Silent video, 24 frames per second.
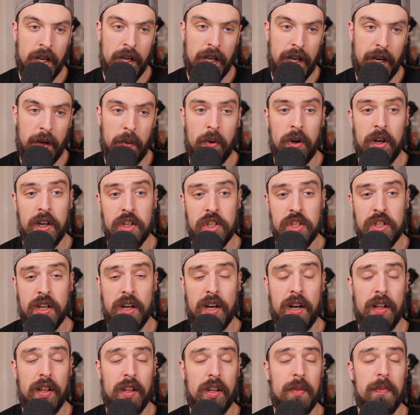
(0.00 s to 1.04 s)
And I wanted to
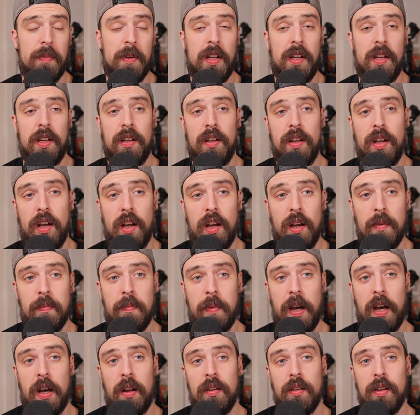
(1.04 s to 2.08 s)
share a little bit
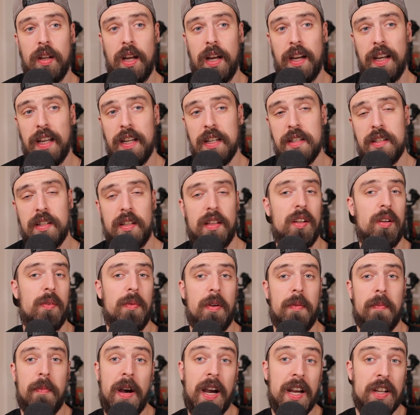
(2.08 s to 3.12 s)
about, a little
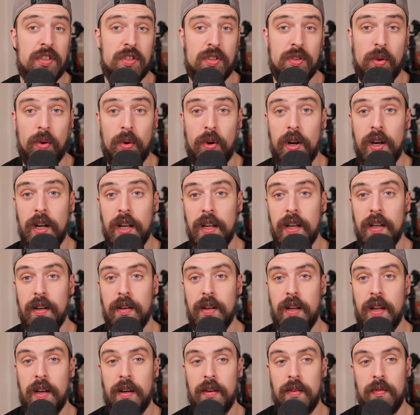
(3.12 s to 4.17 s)
bit of my story
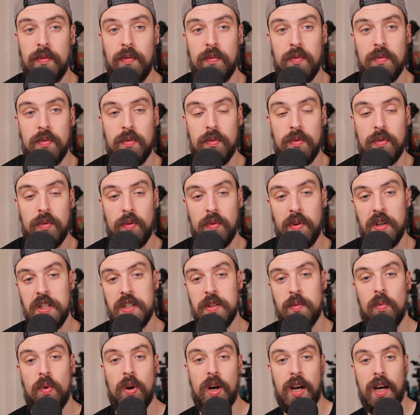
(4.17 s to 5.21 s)
and the
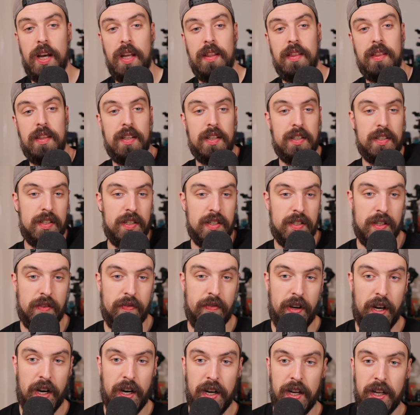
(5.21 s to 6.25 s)
reason why this is a
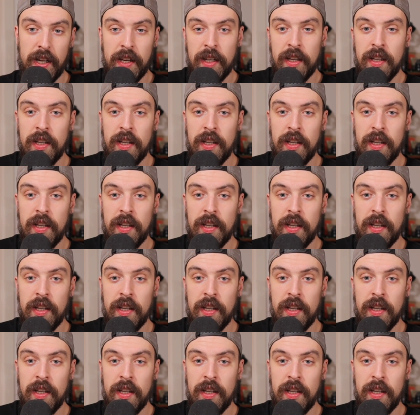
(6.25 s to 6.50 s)
very